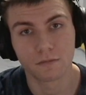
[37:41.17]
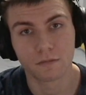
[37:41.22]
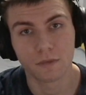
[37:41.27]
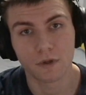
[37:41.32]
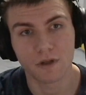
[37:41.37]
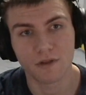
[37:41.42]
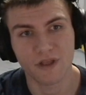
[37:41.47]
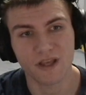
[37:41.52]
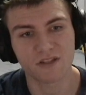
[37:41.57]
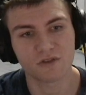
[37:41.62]

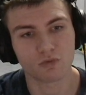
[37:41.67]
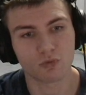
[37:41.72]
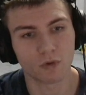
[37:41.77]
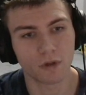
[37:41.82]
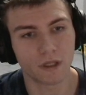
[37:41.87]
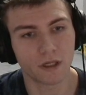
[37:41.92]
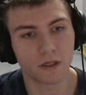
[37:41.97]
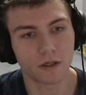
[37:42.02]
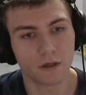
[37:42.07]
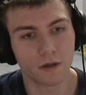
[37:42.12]
That's really
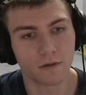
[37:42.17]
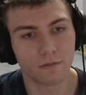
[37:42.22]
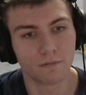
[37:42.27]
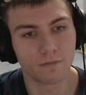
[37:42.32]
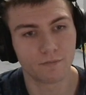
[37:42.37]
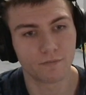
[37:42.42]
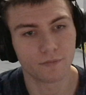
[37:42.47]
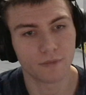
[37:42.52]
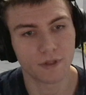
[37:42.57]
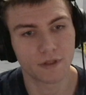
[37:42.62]
good.
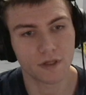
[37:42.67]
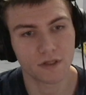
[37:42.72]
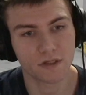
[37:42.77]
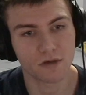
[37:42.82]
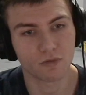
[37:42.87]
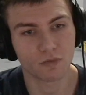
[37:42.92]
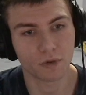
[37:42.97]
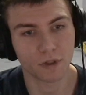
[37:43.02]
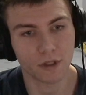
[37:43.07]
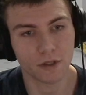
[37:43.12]
It does a
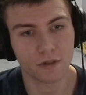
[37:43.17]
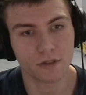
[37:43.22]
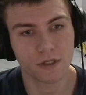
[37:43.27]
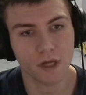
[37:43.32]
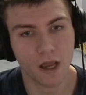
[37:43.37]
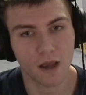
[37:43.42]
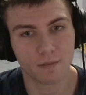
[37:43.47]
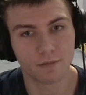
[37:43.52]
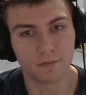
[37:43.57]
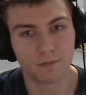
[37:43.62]
really good job.